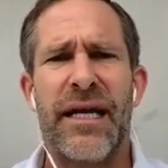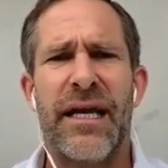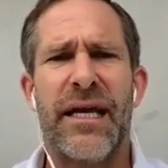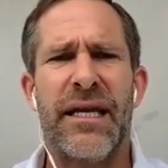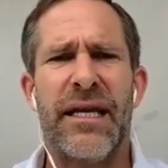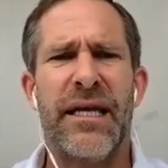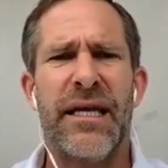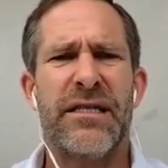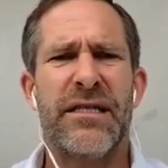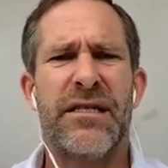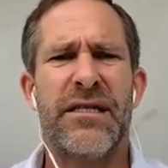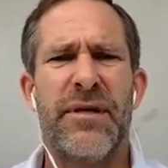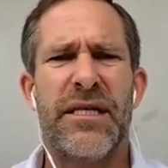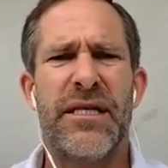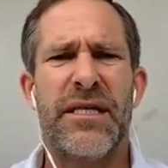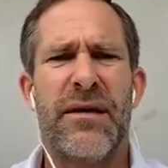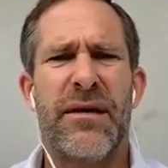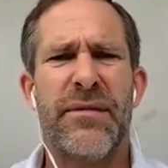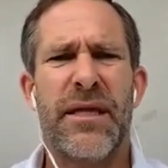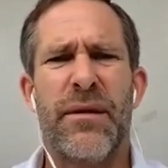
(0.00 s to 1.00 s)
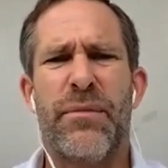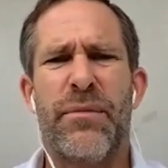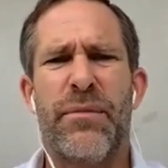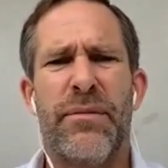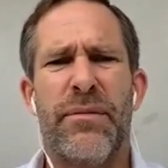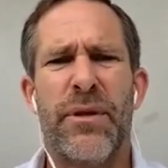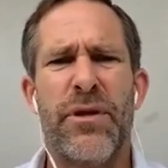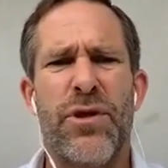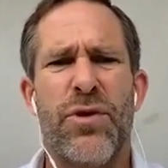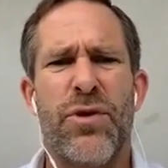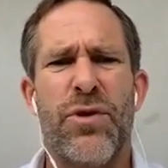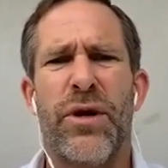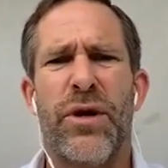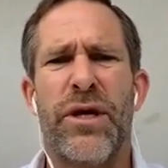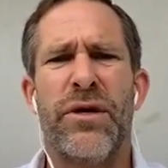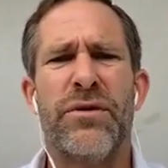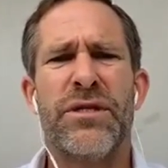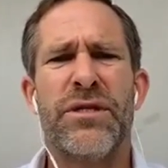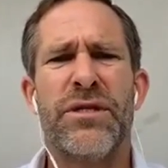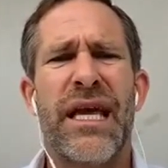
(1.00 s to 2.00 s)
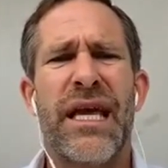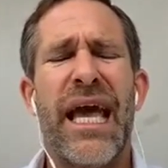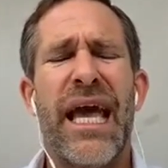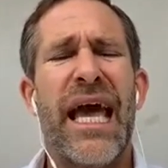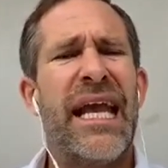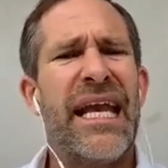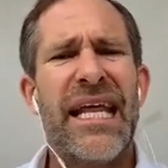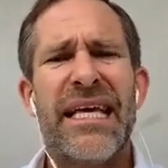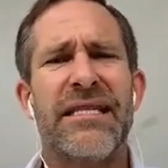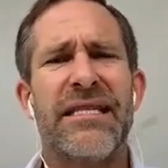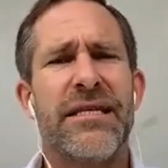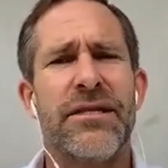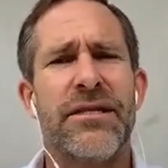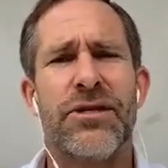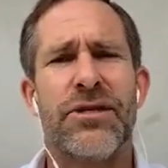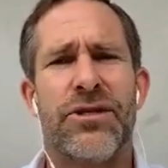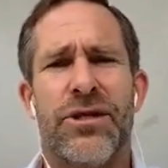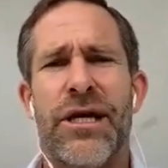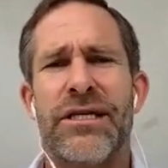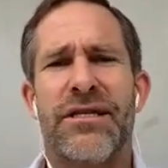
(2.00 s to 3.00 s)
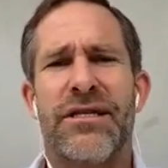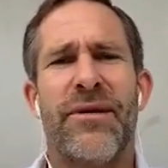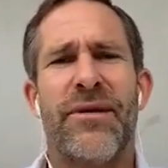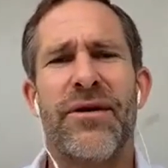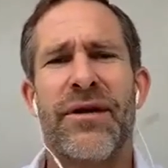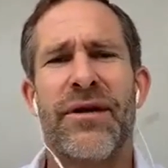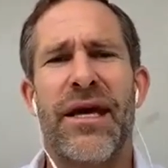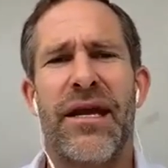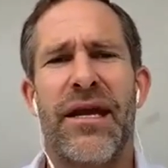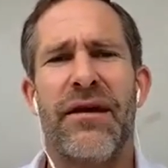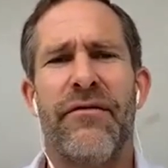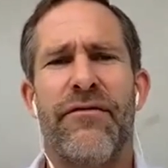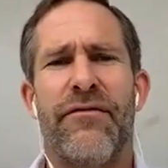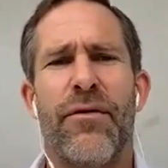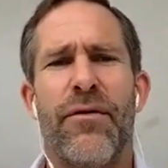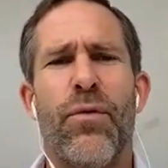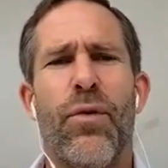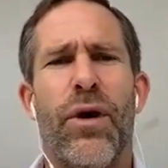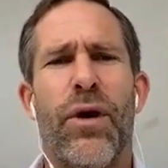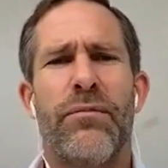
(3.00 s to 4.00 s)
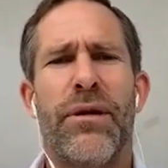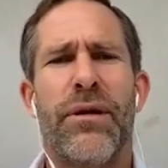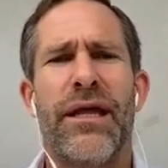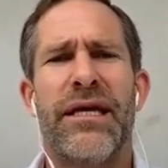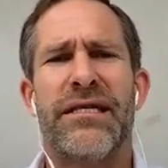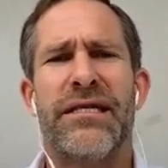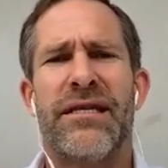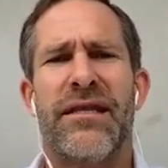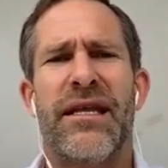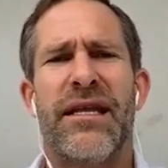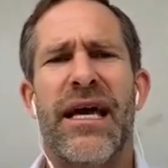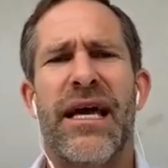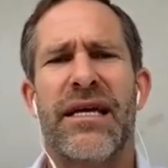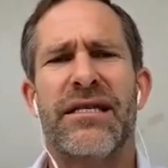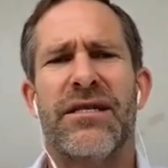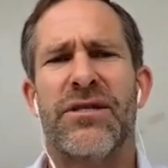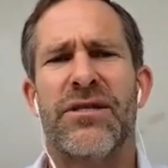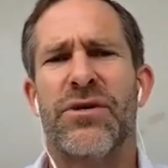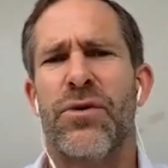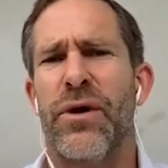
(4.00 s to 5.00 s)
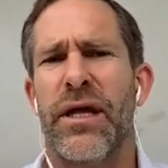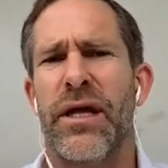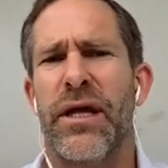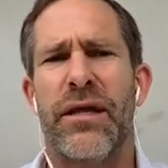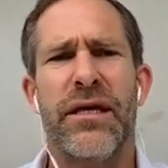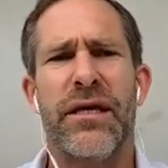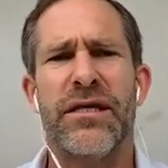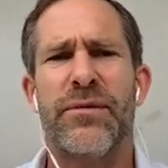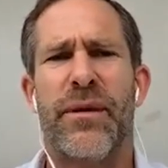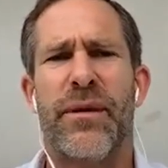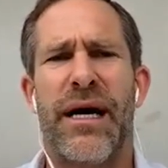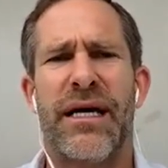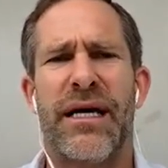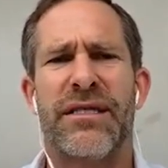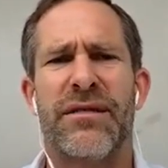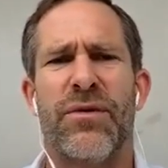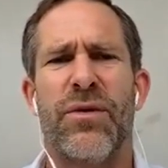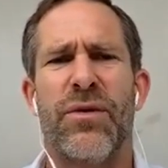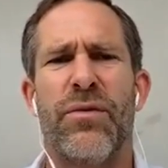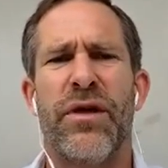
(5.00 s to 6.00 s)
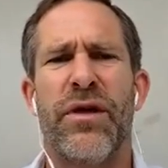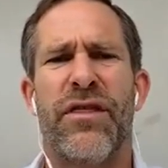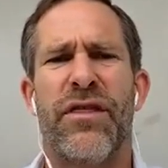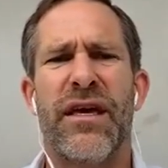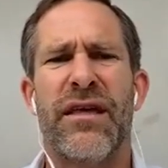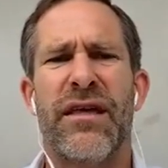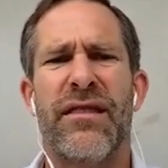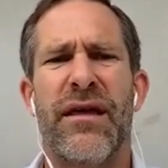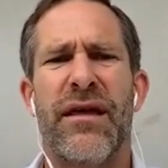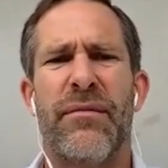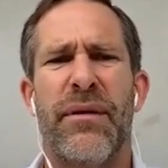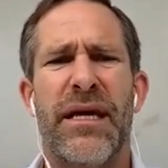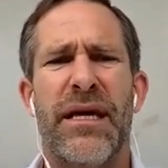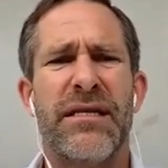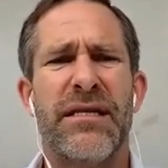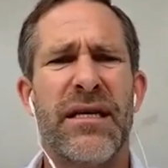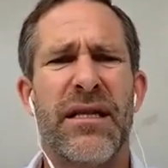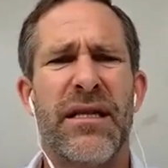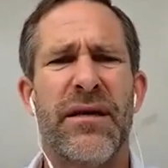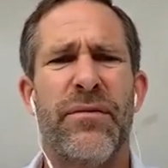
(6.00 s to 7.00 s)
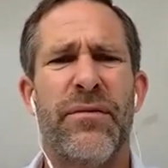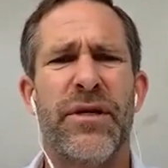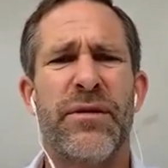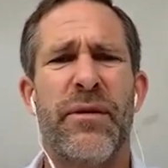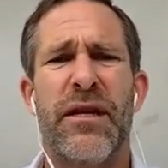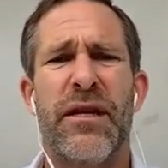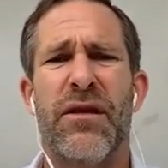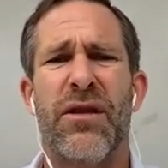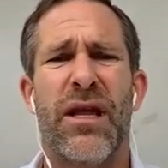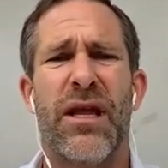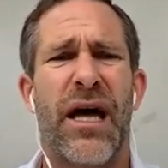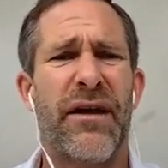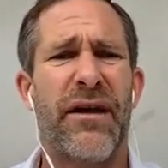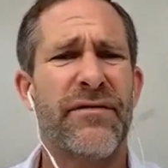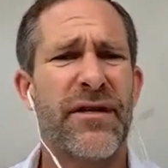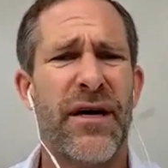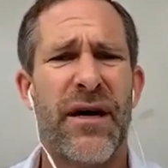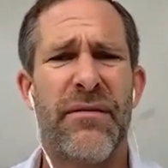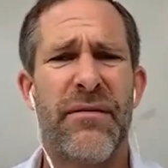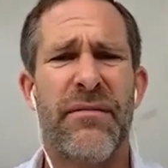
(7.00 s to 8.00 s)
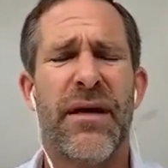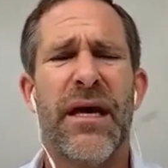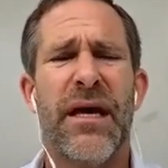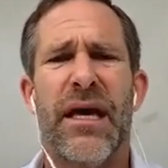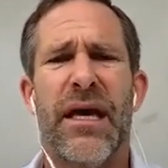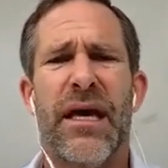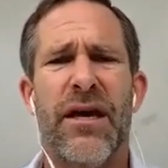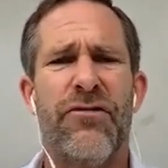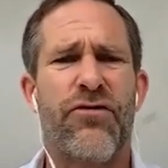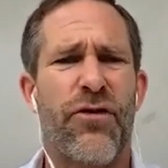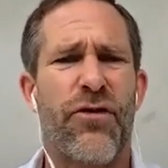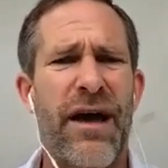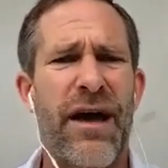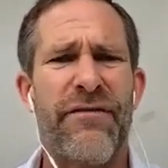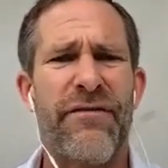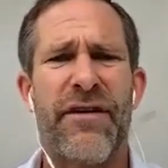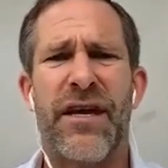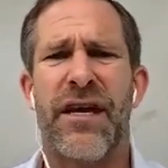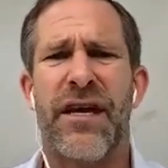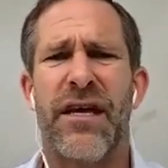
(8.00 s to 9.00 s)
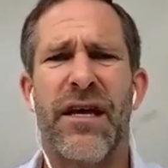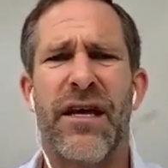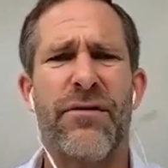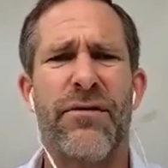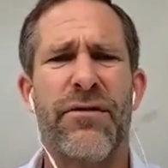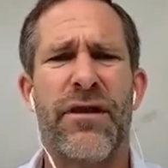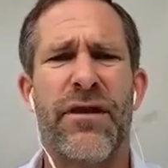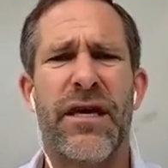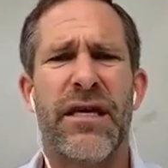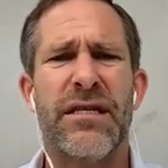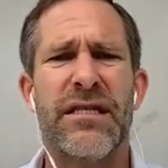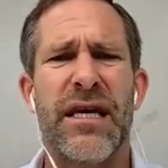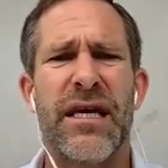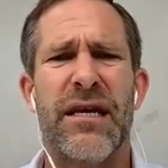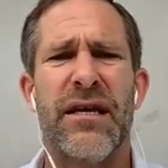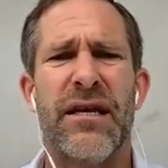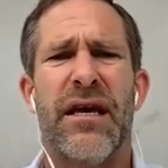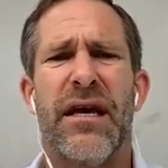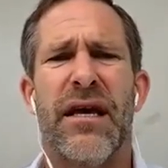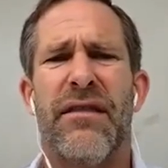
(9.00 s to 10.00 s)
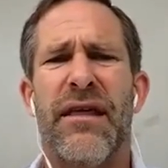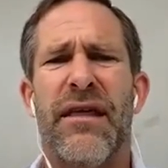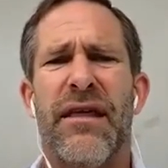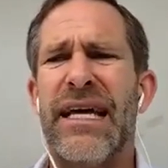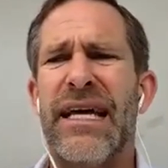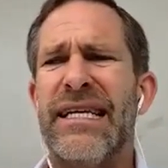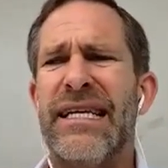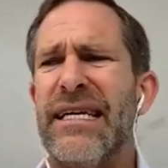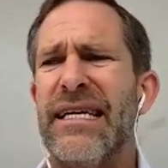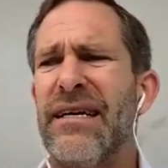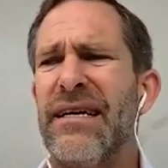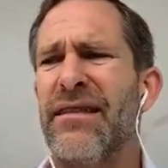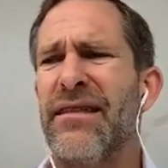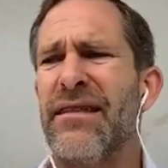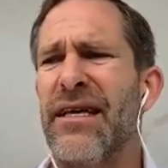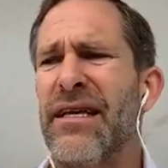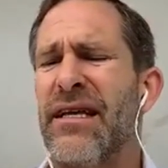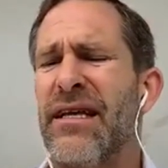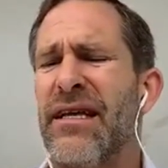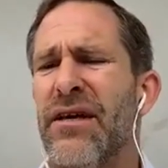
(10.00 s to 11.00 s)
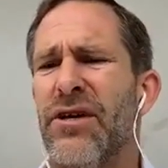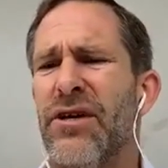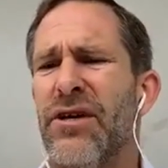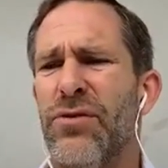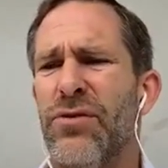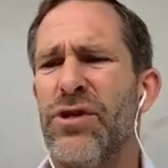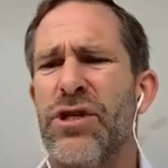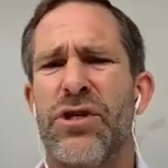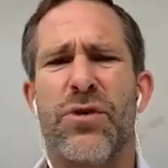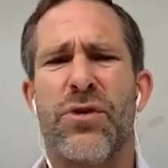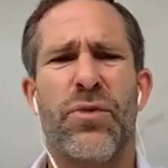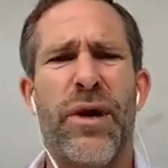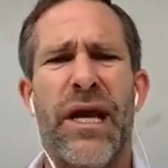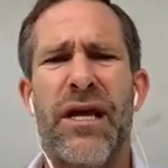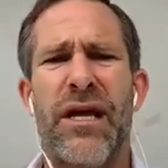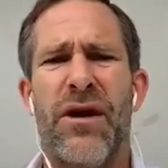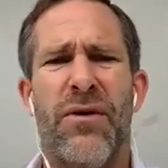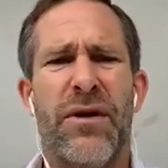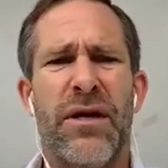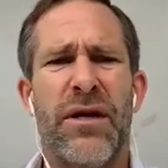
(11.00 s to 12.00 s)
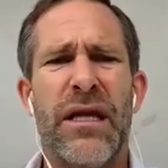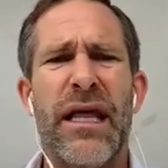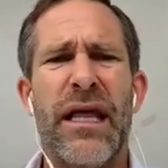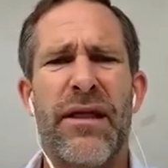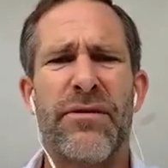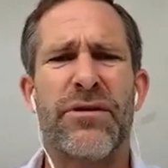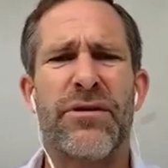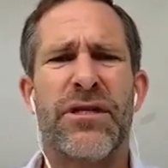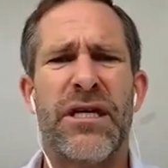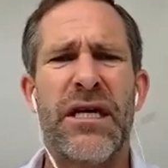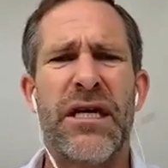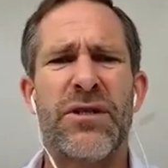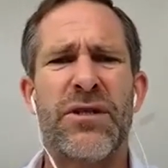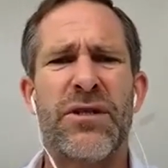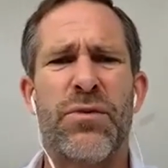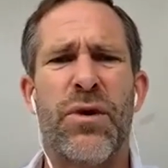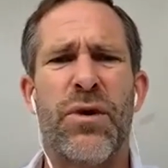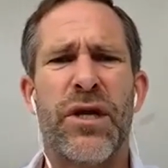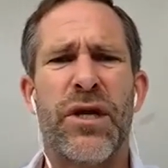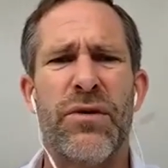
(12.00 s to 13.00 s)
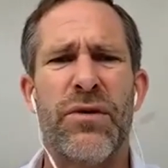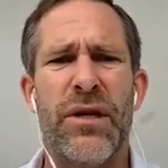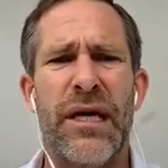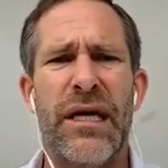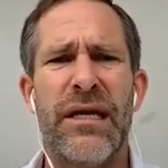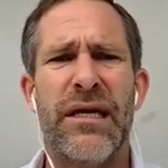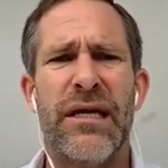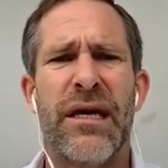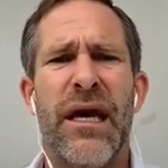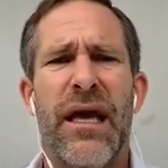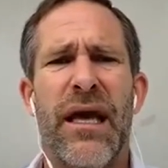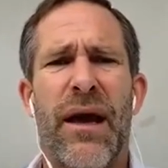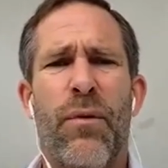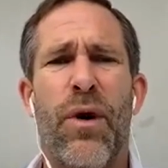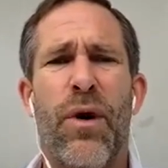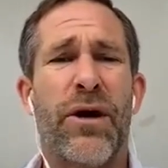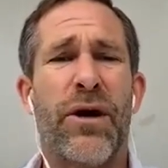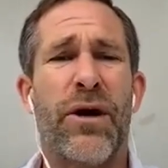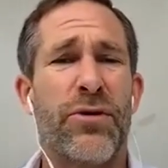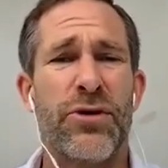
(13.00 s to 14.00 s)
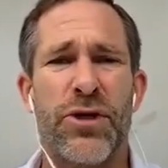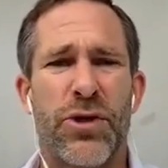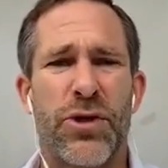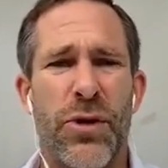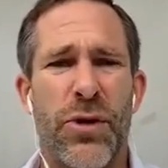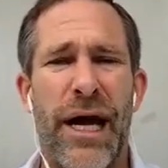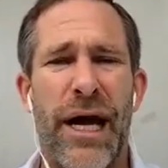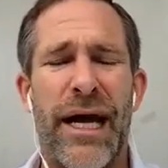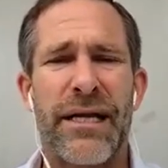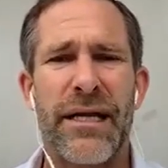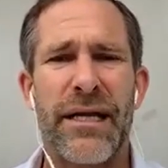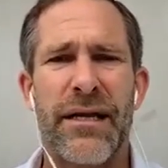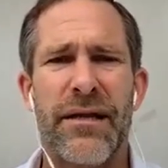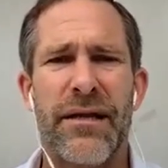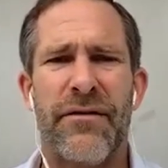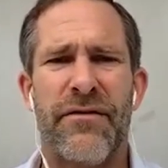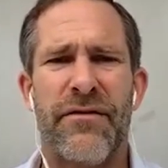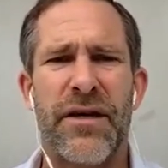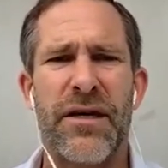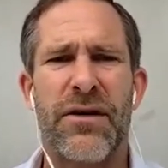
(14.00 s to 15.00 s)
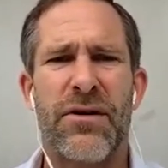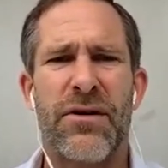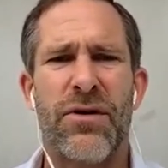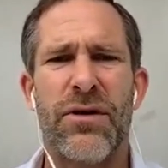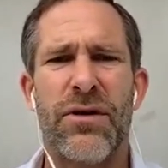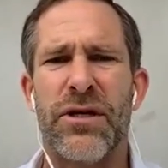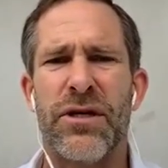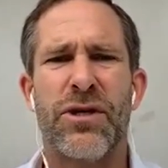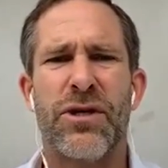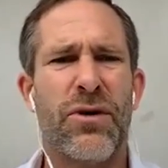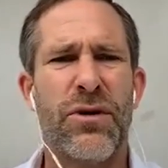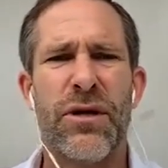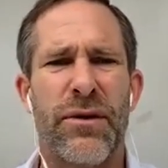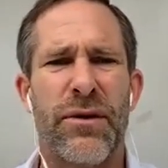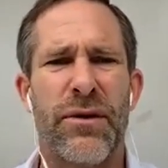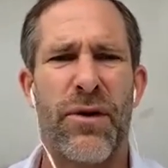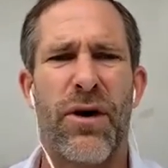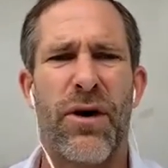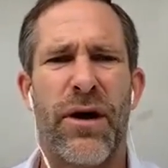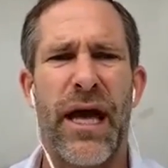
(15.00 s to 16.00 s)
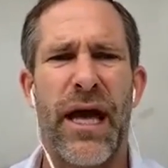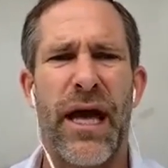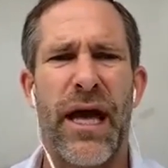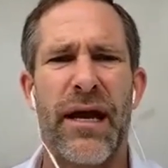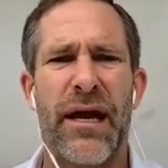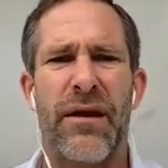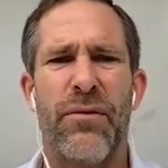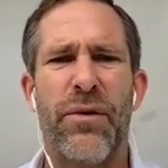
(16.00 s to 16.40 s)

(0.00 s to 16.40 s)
It needs to be something that people enjoy using. And it isn't just about getting from one place to the next as quickly as possible. We think that basically we spend a lot of time in traffic and other things. And the idea that, you know, just a radio and a leather seat is what you need while you're distracted in the vehicle is totally wrong-headed.